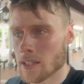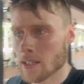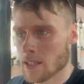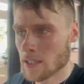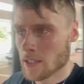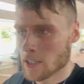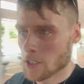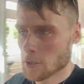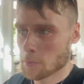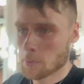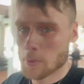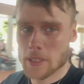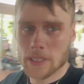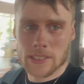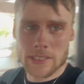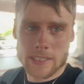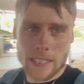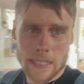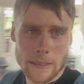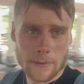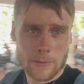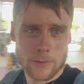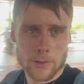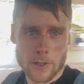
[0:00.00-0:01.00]
This place is
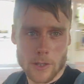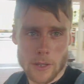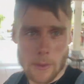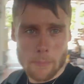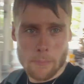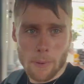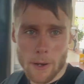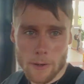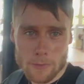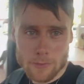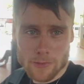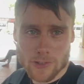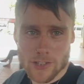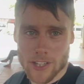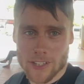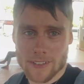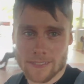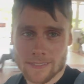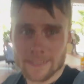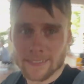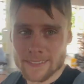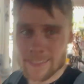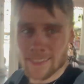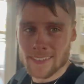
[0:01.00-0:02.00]
absolutely
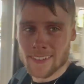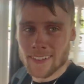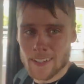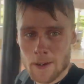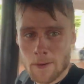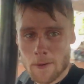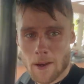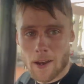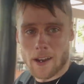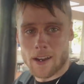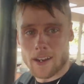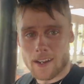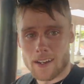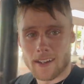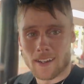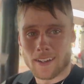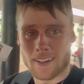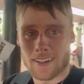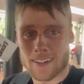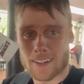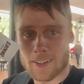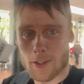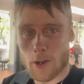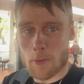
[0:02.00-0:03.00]
bouncing, but
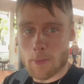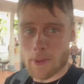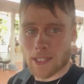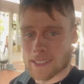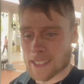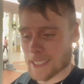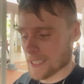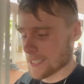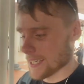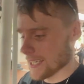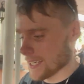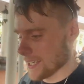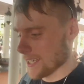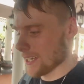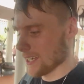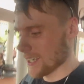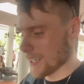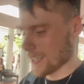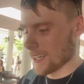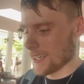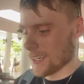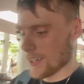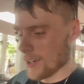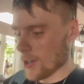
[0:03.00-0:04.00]
got my ticket,
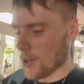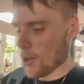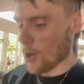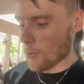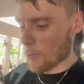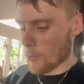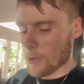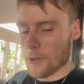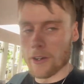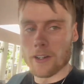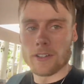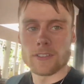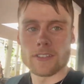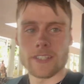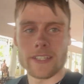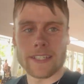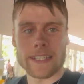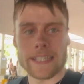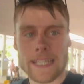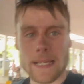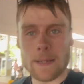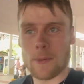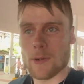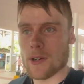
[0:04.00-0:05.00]
over onto the
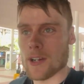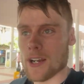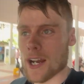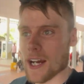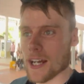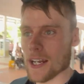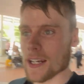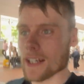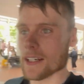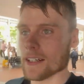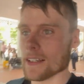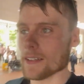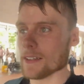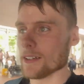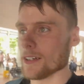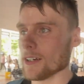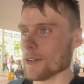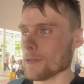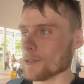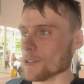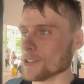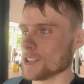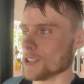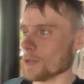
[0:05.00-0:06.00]
cable car,
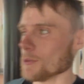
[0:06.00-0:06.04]
and we'll see